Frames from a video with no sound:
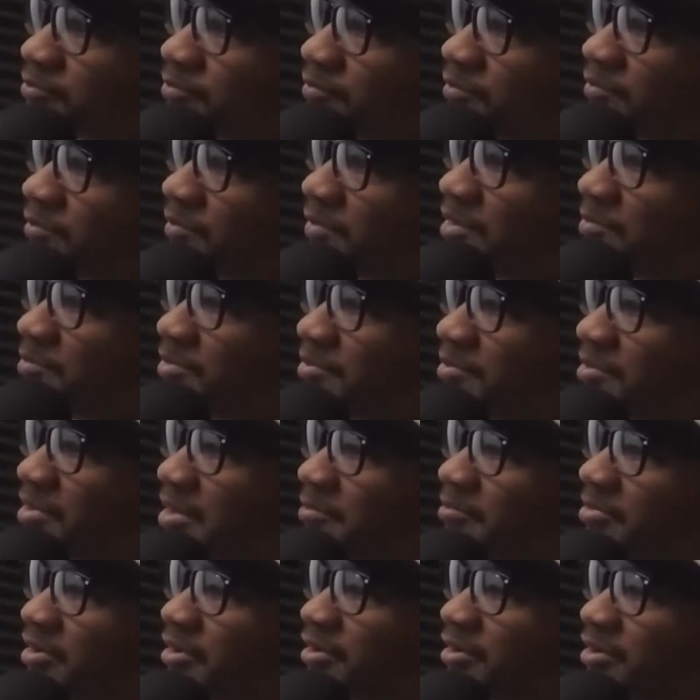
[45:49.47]
people got
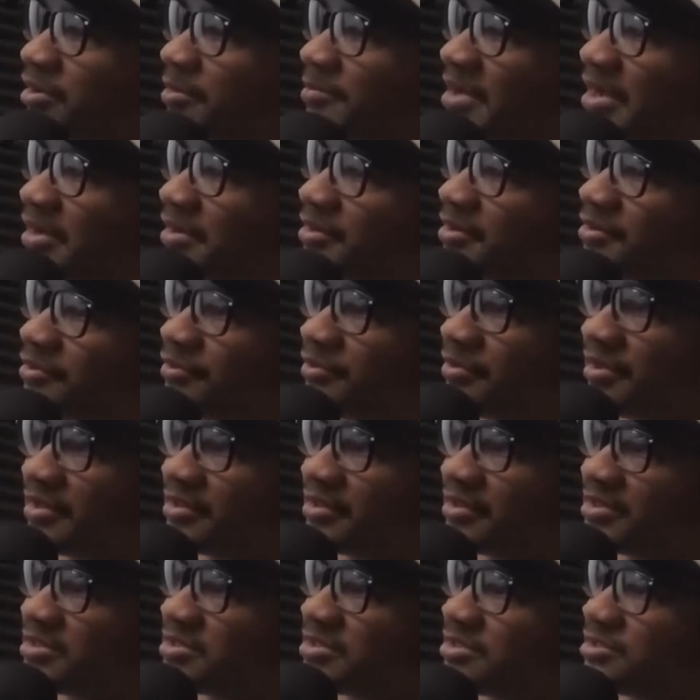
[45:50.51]
butthurt about it or like
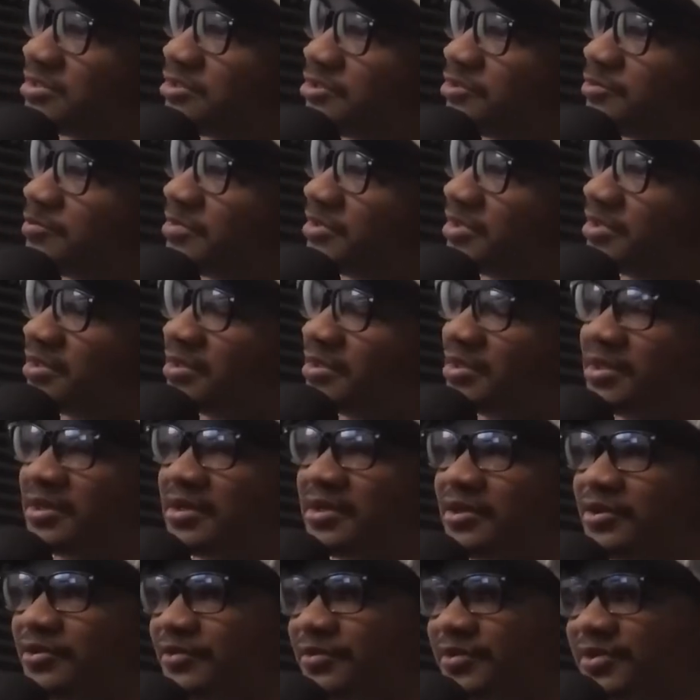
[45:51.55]
this is stupid,
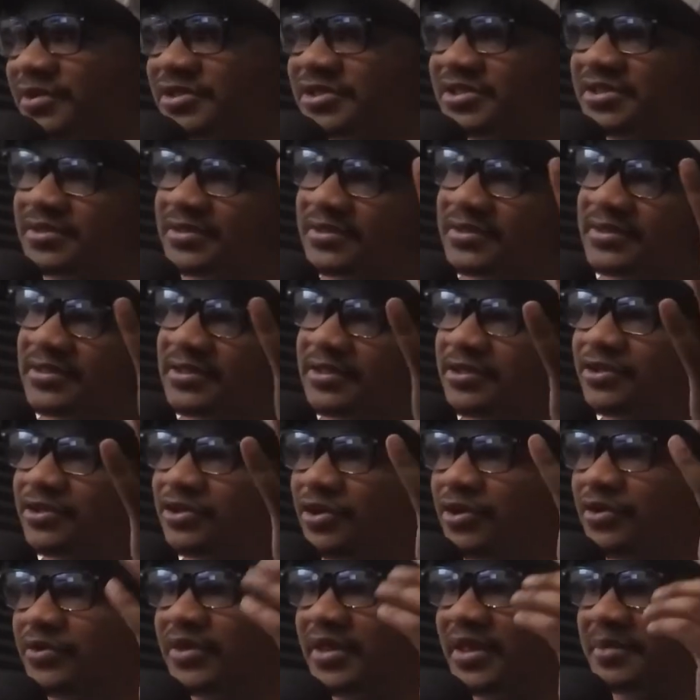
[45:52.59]
which
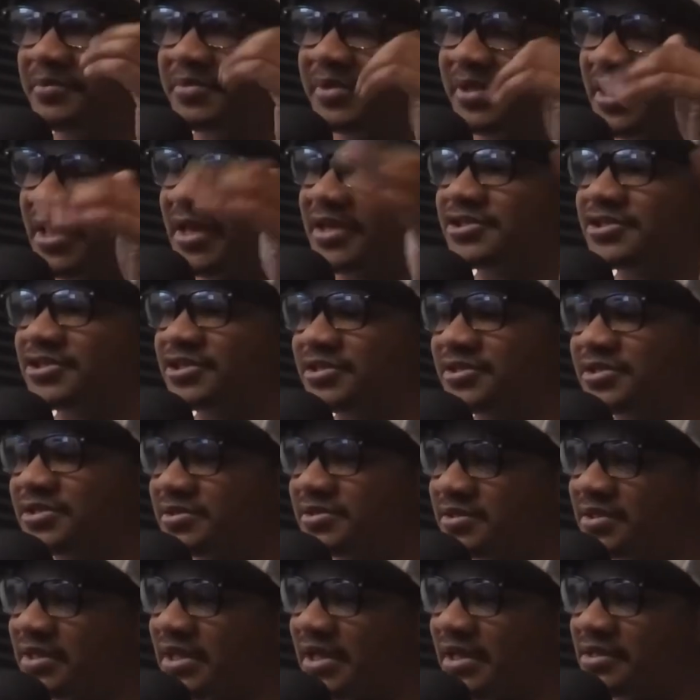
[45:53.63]
the implications,
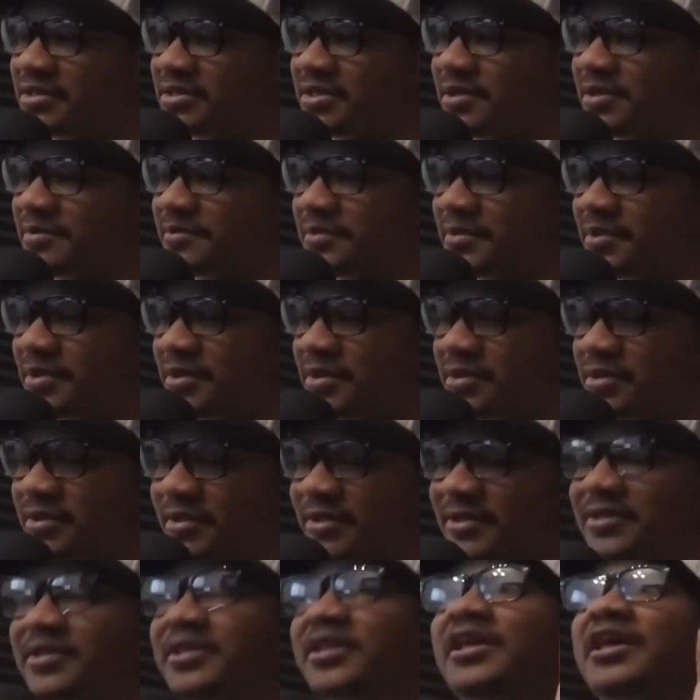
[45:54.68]
yeah, dumb,
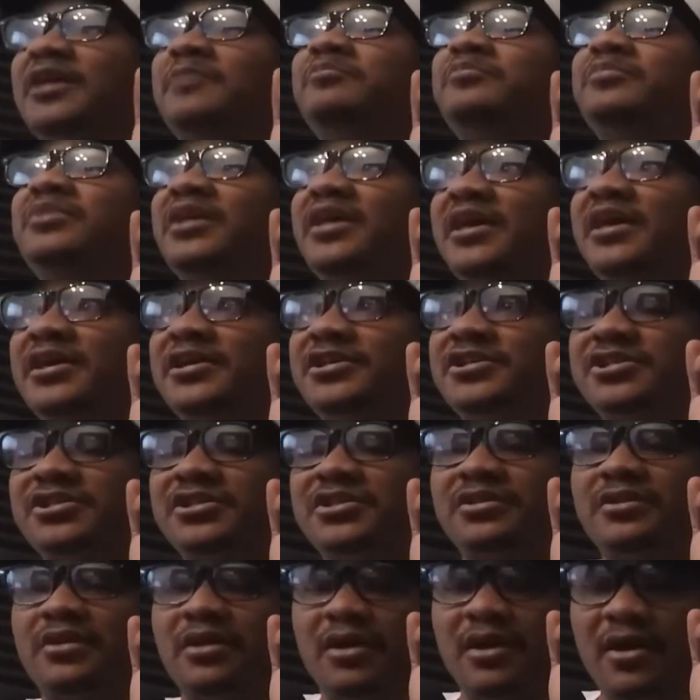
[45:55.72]
the implication.
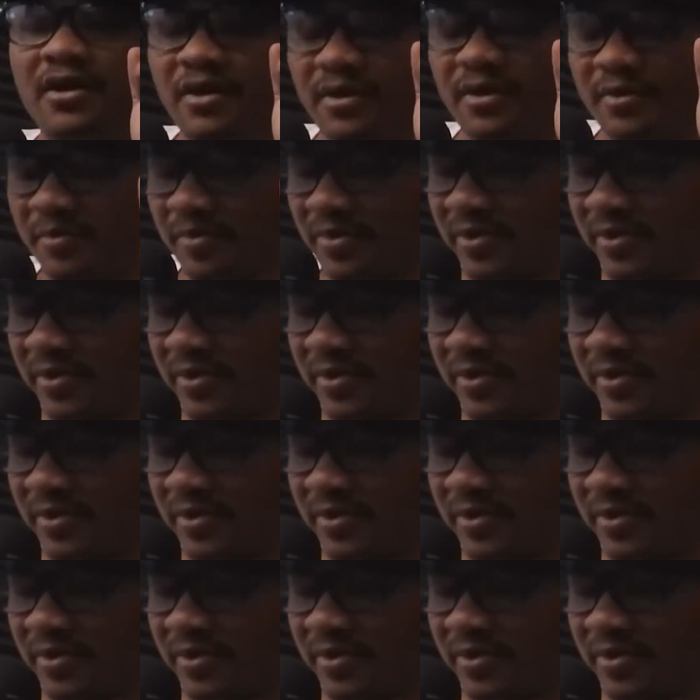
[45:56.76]
But